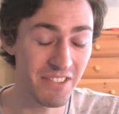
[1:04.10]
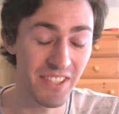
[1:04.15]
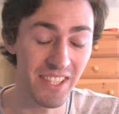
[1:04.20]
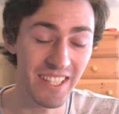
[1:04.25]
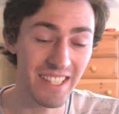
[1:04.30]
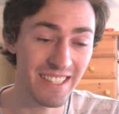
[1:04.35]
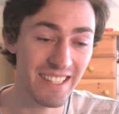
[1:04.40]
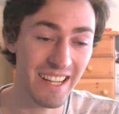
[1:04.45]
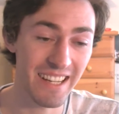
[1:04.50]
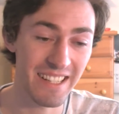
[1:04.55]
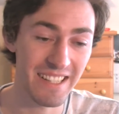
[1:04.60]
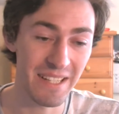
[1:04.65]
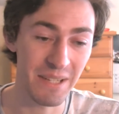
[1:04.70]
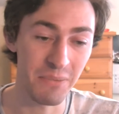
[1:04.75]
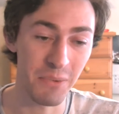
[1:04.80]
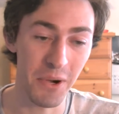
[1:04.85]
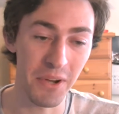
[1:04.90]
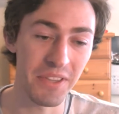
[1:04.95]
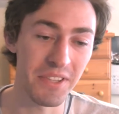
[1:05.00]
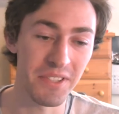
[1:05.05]
really excited to see
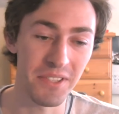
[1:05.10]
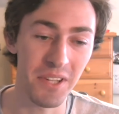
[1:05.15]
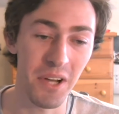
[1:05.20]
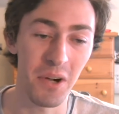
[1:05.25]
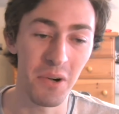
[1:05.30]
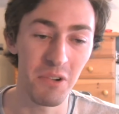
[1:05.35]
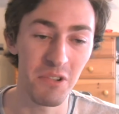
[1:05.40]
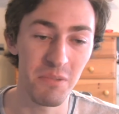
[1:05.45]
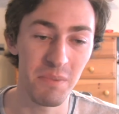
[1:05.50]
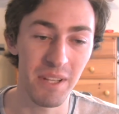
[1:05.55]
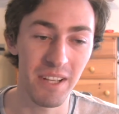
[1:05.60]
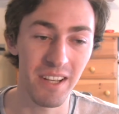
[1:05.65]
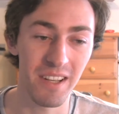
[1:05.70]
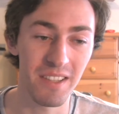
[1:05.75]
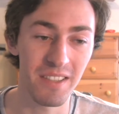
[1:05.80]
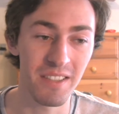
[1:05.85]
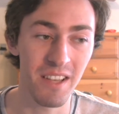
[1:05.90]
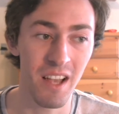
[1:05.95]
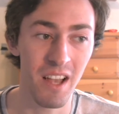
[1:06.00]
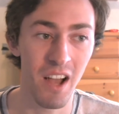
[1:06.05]
where this goes,
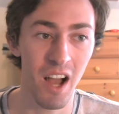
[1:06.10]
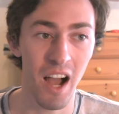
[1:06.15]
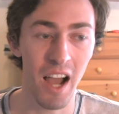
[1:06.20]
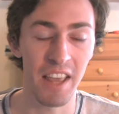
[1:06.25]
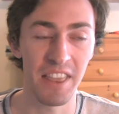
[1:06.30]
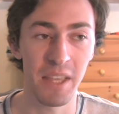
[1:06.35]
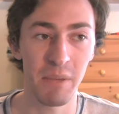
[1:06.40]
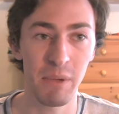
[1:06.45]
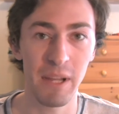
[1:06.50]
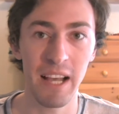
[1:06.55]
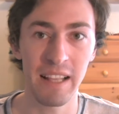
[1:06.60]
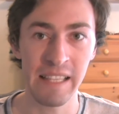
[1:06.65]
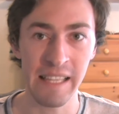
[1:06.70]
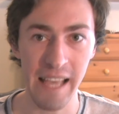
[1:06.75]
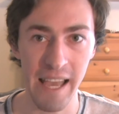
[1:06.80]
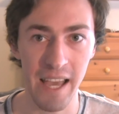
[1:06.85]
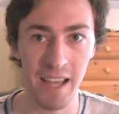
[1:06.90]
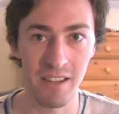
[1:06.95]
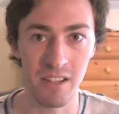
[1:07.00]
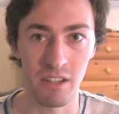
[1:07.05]
because I think we got
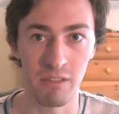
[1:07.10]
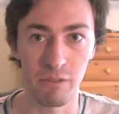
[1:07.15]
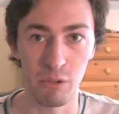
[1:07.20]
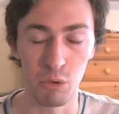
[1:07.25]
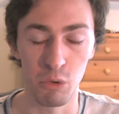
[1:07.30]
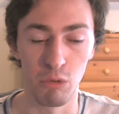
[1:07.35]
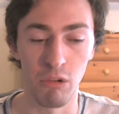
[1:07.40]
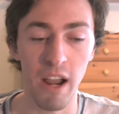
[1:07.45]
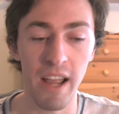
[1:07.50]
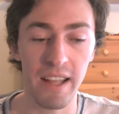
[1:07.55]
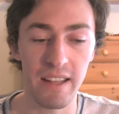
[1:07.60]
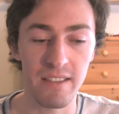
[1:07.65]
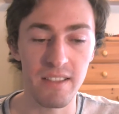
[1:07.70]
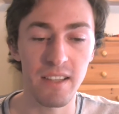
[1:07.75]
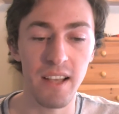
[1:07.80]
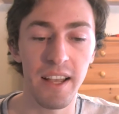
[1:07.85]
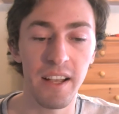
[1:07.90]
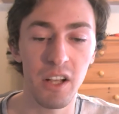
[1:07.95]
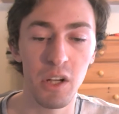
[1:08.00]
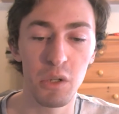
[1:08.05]
the end of Ure and
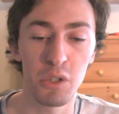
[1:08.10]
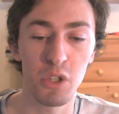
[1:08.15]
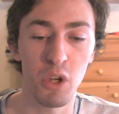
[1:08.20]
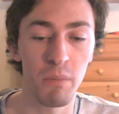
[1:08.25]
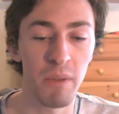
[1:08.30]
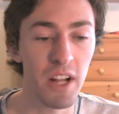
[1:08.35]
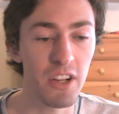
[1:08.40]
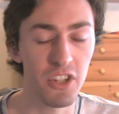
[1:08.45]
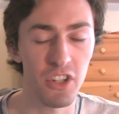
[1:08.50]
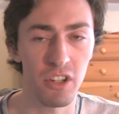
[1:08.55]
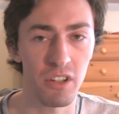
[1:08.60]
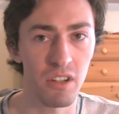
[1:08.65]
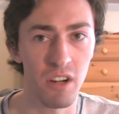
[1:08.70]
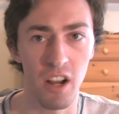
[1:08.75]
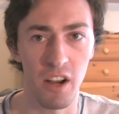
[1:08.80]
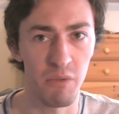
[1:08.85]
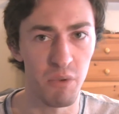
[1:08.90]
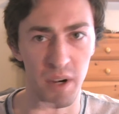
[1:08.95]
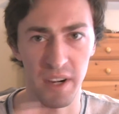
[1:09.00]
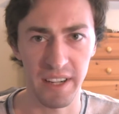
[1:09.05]
Psycho, so I'm not sure
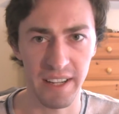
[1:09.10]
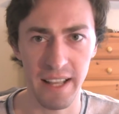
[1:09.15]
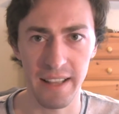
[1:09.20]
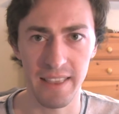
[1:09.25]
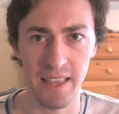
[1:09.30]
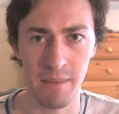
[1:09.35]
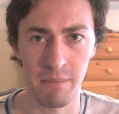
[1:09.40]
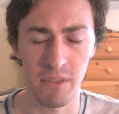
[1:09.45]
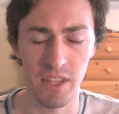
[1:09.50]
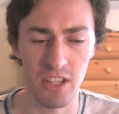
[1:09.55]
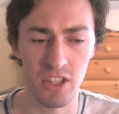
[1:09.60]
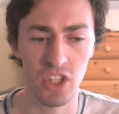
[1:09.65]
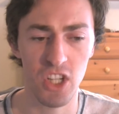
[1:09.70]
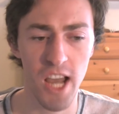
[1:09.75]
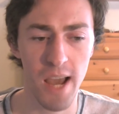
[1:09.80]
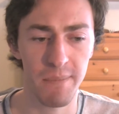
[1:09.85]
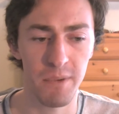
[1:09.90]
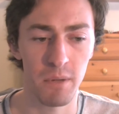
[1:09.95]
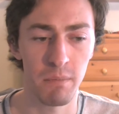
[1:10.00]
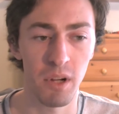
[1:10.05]
if we're going to get them this
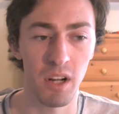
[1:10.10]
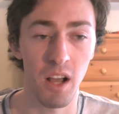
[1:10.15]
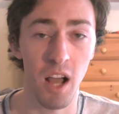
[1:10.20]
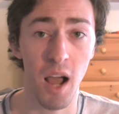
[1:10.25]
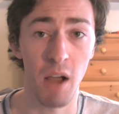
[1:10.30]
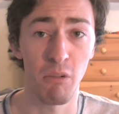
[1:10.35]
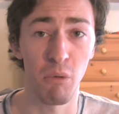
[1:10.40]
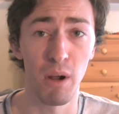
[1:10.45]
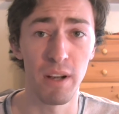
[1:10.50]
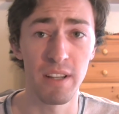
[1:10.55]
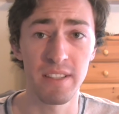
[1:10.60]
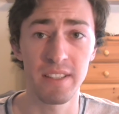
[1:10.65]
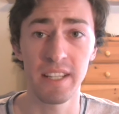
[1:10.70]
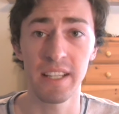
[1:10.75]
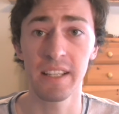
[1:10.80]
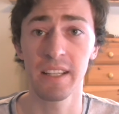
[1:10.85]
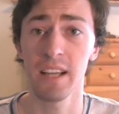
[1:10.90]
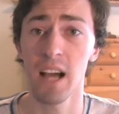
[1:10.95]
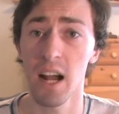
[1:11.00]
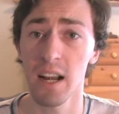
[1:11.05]
chapter, but I want to
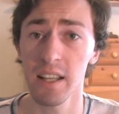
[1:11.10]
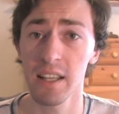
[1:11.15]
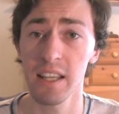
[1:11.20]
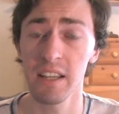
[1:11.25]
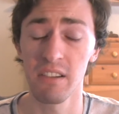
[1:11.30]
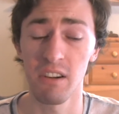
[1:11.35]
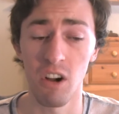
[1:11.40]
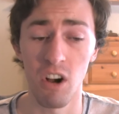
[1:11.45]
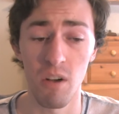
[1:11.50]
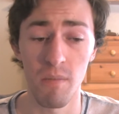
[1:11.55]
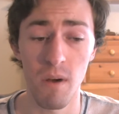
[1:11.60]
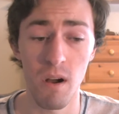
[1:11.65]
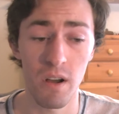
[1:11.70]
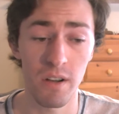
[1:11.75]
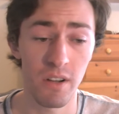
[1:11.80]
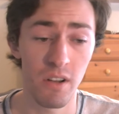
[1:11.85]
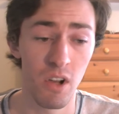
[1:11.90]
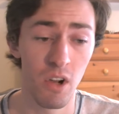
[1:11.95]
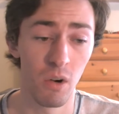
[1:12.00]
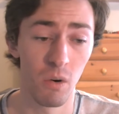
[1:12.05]
see Kaneki or
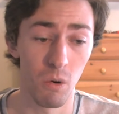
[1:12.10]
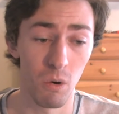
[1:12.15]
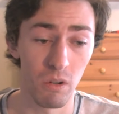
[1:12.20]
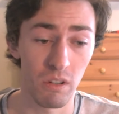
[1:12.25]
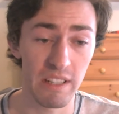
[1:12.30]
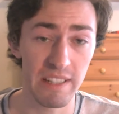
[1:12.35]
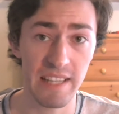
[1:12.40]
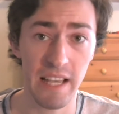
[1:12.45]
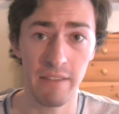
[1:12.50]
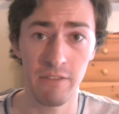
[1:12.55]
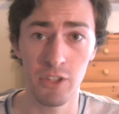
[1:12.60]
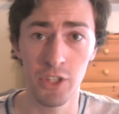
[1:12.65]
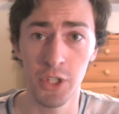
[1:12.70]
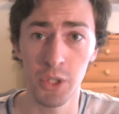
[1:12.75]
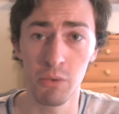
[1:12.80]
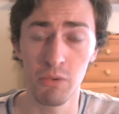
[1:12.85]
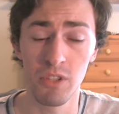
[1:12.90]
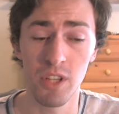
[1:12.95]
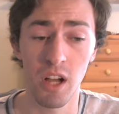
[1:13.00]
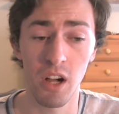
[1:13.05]
Amon, or at least have
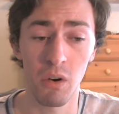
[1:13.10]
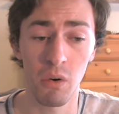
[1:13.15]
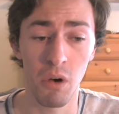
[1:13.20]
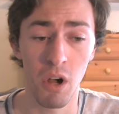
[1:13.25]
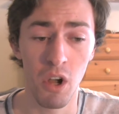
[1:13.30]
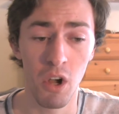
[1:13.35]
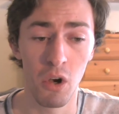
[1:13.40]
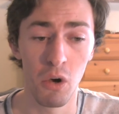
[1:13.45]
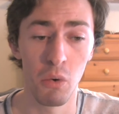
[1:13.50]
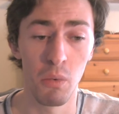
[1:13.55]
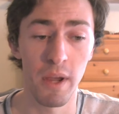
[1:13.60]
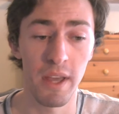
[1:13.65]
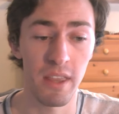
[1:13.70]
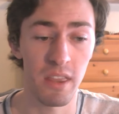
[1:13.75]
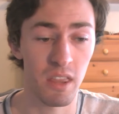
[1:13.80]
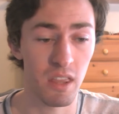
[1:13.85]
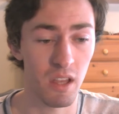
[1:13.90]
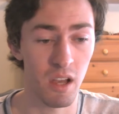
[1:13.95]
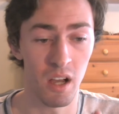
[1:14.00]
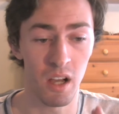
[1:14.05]
Juuzo
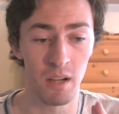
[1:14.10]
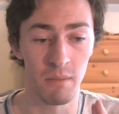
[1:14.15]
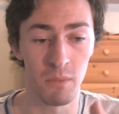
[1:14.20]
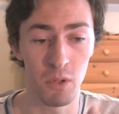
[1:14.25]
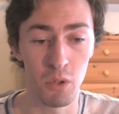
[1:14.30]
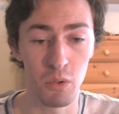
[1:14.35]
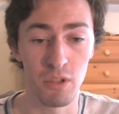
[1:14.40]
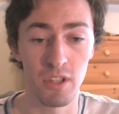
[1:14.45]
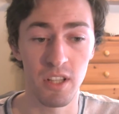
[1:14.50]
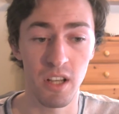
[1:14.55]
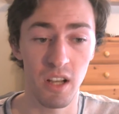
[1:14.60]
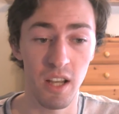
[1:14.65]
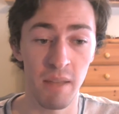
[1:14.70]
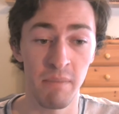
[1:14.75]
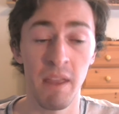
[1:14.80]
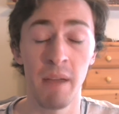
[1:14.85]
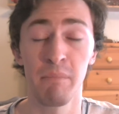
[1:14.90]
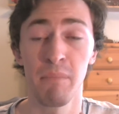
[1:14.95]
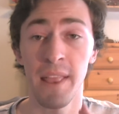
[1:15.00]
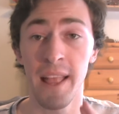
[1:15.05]
with Uta,
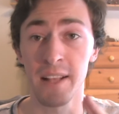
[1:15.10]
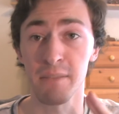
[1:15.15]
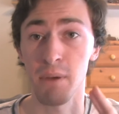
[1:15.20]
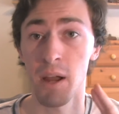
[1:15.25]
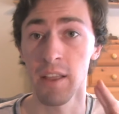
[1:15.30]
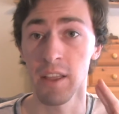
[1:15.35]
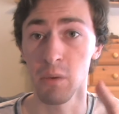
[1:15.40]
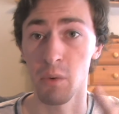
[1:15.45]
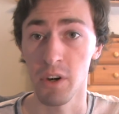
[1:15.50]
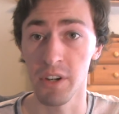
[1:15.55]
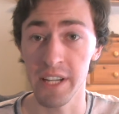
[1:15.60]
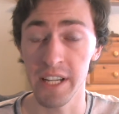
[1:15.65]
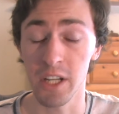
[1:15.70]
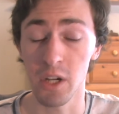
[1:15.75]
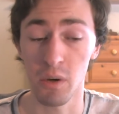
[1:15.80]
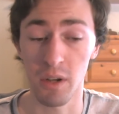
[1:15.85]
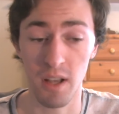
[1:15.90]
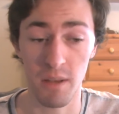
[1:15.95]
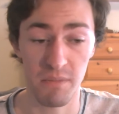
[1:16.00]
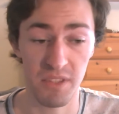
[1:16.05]
and that's probably where
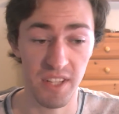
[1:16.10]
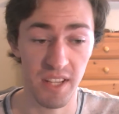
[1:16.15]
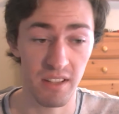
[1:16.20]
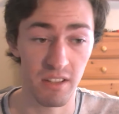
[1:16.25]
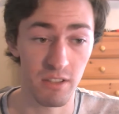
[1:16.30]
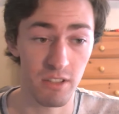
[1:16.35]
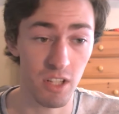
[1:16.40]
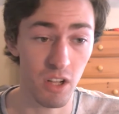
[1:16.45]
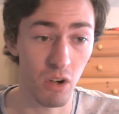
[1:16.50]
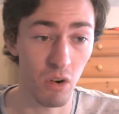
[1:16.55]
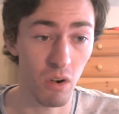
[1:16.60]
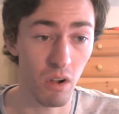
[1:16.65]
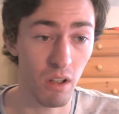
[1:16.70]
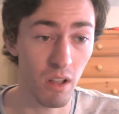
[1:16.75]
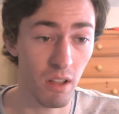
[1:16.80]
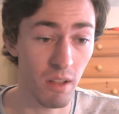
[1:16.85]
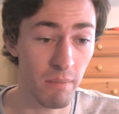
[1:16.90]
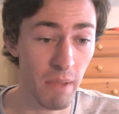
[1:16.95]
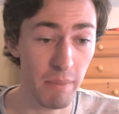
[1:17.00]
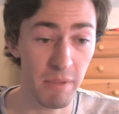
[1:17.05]
Nico comes in. So,
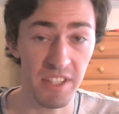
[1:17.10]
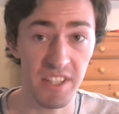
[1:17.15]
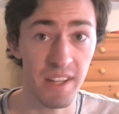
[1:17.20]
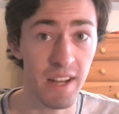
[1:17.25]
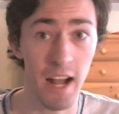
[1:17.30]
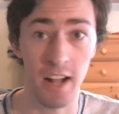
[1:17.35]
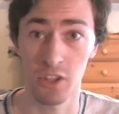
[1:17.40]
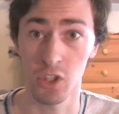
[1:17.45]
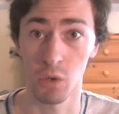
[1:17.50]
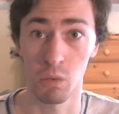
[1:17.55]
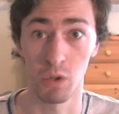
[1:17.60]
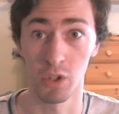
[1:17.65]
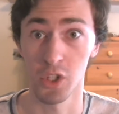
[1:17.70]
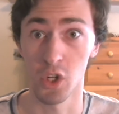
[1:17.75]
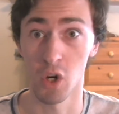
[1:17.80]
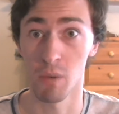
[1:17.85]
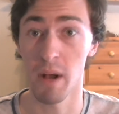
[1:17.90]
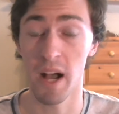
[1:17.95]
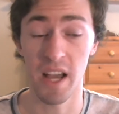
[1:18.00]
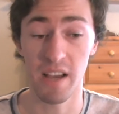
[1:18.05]
and maybe Donato will
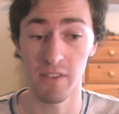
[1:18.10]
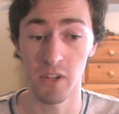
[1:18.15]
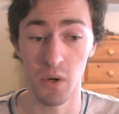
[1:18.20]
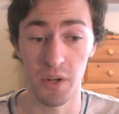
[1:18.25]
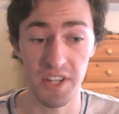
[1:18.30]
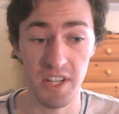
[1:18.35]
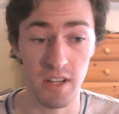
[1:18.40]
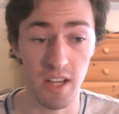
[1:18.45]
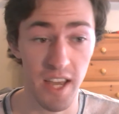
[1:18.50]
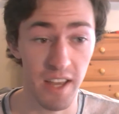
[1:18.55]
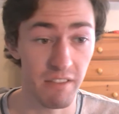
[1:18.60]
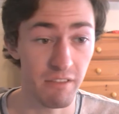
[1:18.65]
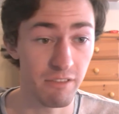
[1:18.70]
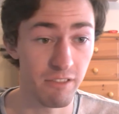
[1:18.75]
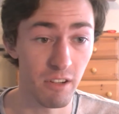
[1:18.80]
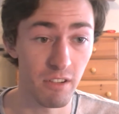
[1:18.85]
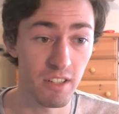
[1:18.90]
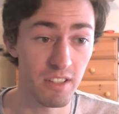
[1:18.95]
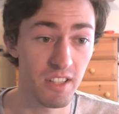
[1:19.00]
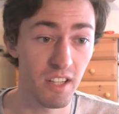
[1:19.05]
show up. I have no idea. And
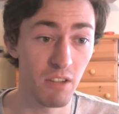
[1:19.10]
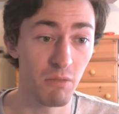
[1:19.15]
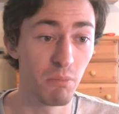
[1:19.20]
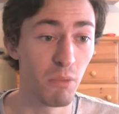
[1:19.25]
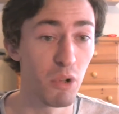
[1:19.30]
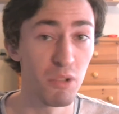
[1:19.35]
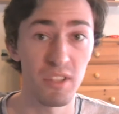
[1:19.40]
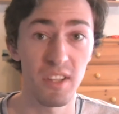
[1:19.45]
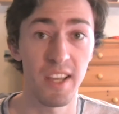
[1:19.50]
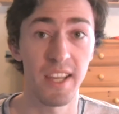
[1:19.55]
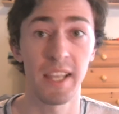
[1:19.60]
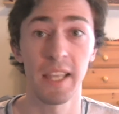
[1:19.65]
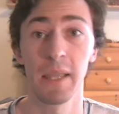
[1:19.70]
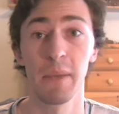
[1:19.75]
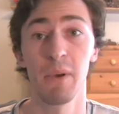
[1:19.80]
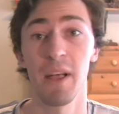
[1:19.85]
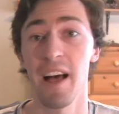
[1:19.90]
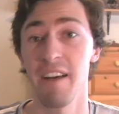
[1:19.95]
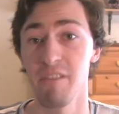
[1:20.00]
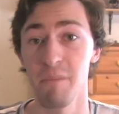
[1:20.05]
Furuta most likely
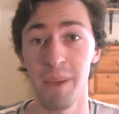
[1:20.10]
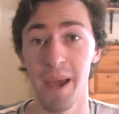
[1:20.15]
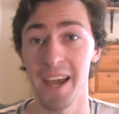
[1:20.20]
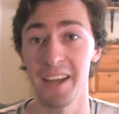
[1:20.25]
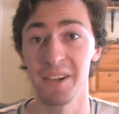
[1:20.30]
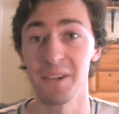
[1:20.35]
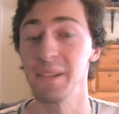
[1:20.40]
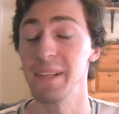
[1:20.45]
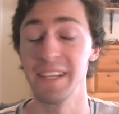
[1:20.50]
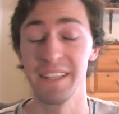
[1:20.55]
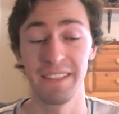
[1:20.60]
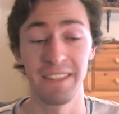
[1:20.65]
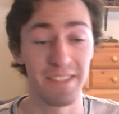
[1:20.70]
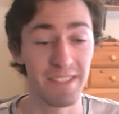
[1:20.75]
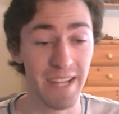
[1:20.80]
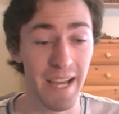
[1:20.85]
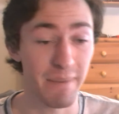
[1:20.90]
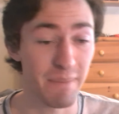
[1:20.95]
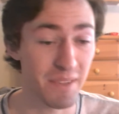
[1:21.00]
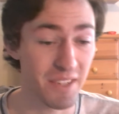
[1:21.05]
will have a panel in this
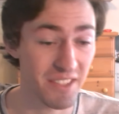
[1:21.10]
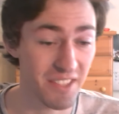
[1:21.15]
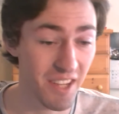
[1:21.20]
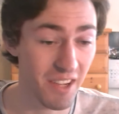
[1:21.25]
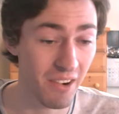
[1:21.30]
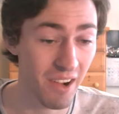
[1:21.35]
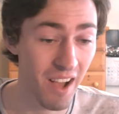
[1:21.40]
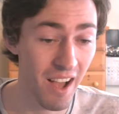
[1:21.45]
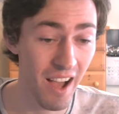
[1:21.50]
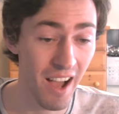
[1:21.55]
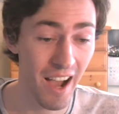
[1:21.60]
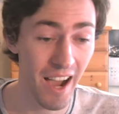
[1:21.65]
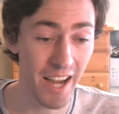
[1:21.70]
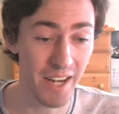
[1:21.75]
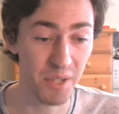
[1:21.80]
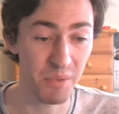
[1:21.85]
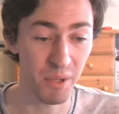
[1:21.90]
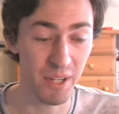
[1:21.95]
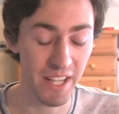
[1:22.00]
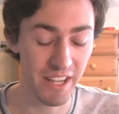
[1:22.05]
chapter. So I
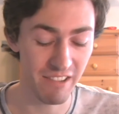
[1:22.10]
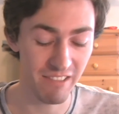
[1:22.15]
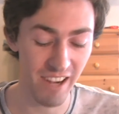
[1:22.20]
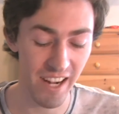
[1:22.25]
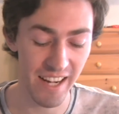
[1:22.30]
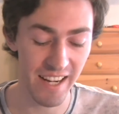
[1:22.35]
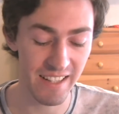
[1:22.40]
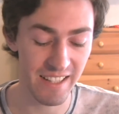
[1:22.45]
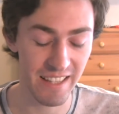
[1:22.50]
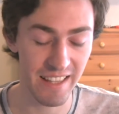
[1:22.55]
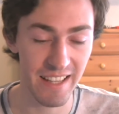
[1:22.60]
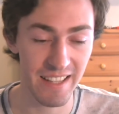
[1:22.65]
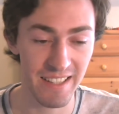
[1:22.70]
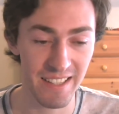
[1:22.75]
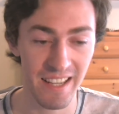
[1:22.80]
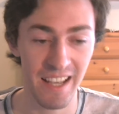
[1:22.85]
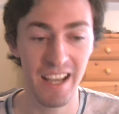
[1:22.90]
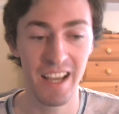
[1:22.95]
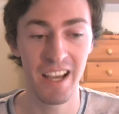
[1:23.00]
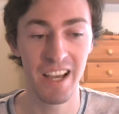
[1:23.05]
just want to get right into this.